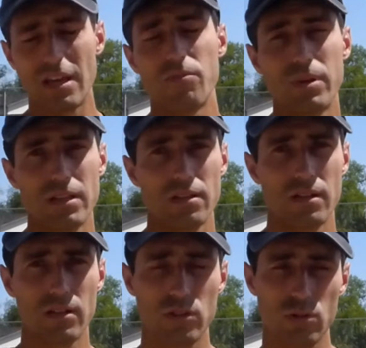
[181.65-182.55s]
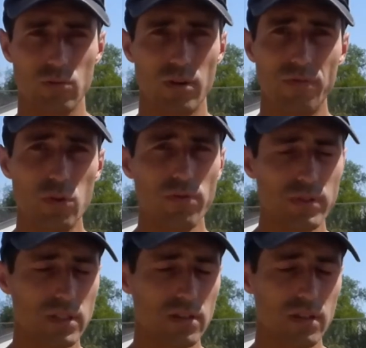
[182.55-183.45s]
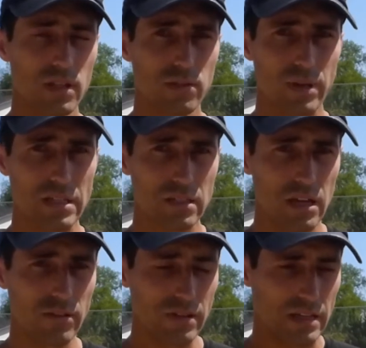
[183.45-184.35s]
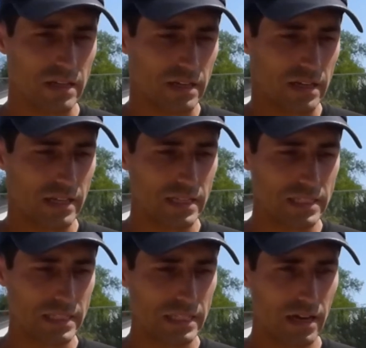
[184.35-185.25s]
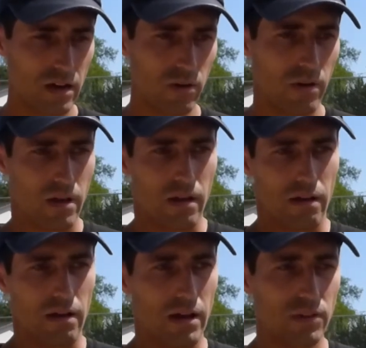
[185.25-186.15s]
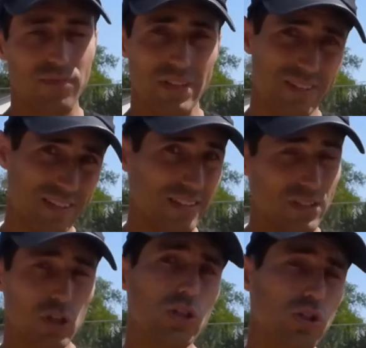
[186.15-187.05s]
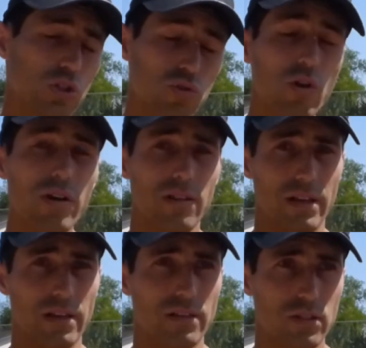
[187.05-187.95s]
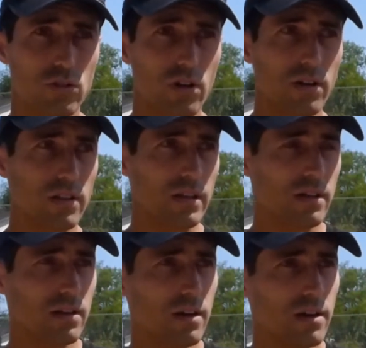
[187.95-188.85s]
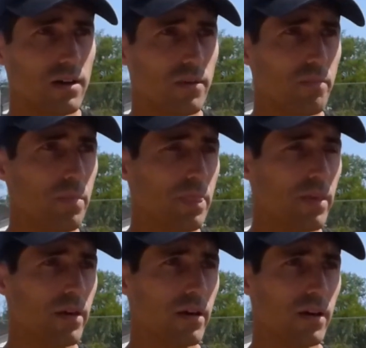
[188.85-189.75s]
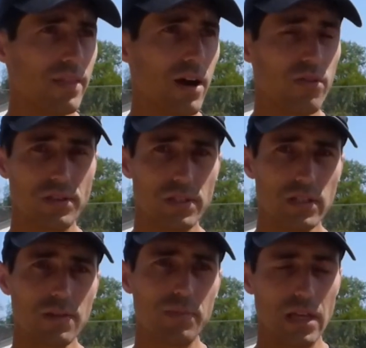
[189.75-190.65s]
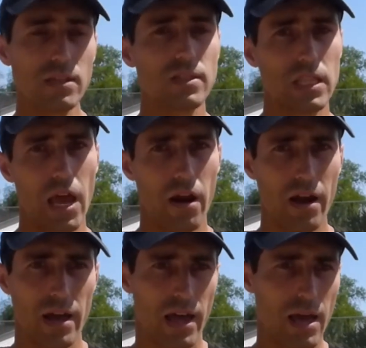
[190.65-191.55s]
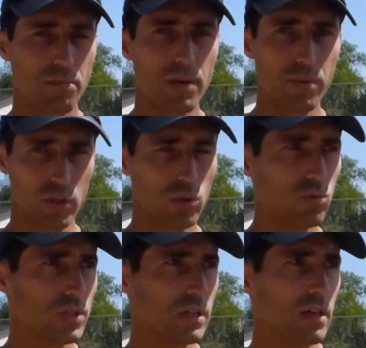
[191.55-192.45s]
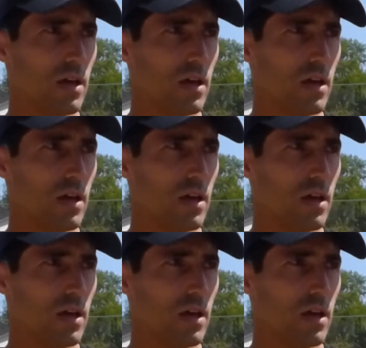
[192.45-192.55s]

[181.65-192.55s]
I've been to a few facilities myself, and I see how it feels it's struggling. It's struggling. Now the system is there, and people use it,